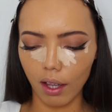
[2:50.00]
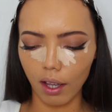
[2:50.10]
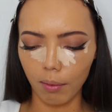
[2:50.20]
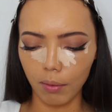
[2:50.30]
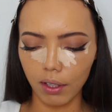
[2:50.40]

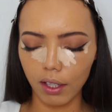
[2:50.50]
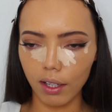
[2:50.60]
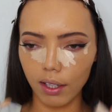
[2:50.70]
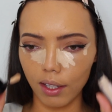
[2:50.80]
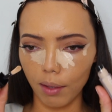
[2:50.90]
I'm just
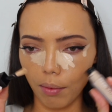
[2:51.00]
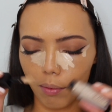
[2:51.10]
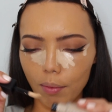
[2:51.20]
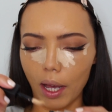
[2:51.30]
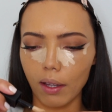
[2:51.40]
going to
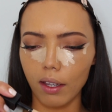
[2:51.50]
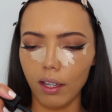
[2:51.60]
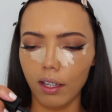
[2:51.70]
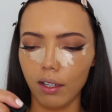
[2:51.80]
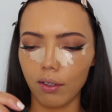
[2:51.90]
dip back
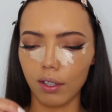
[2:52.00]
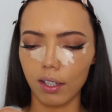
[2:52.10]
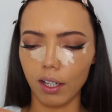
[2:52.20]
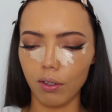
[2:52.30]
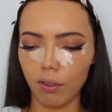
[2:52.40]
in because
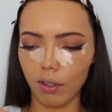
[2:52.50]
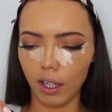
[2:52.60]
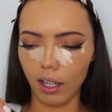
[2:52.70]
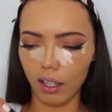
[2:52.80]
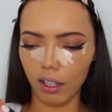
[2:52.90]
I do
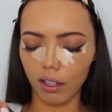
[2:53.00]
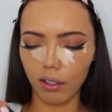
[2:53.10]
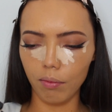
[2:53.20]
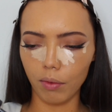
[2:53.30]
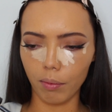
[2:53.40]
need a
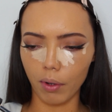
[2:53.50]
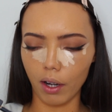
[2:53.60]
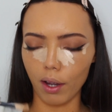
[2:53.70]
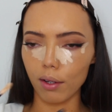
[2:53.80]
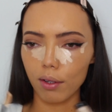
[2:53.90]
little more
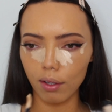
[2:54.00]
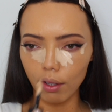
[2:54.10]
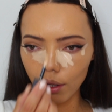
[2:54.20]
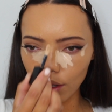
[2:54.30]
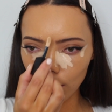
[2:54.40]
product.
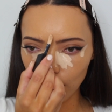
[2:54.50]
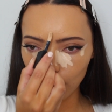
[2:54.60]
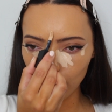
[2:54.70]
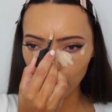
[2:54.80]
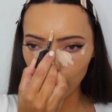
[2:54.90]

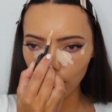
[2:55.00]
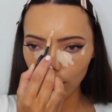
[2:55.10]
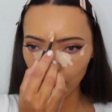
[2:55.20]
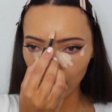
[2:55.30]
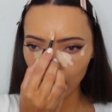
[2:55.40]

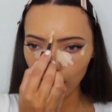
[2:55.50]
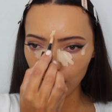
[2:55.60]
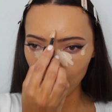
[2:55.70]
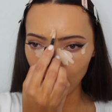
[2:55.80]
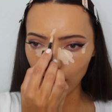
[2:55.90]
I'm going to
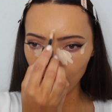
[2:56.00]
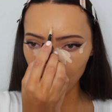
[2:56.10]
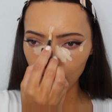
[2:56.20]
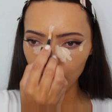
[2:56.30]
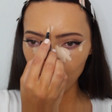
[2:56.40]
apply a
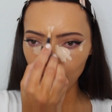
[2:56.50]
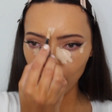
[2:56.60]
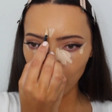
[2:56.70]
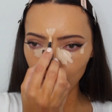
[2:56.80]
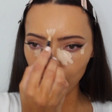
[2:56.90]
little
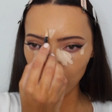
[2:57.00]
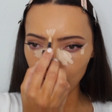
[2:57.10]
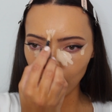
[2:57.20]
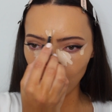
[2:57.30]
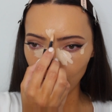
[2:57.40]
bit
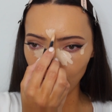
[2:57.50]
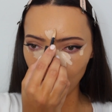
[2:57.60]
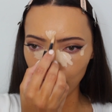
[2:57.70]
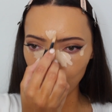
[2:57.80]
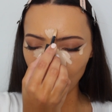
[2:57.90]

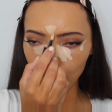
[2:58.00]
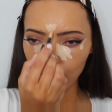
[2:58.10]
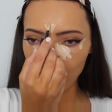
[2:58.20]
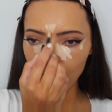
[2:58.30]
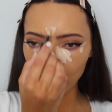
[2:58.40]
between my
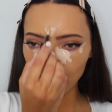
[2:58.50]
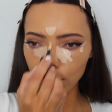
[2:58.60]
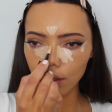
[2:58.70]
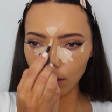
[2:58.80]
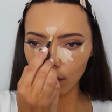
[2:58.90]

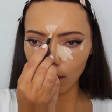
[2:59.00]
brows.